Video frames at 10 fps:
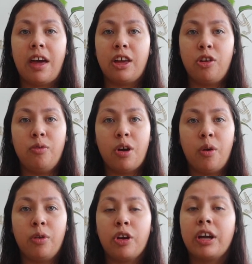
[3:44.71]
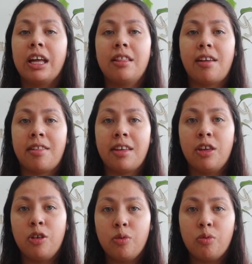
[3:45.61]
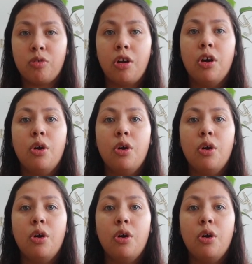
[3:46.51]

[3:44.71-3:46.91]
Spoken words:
that you know your kid doesn't use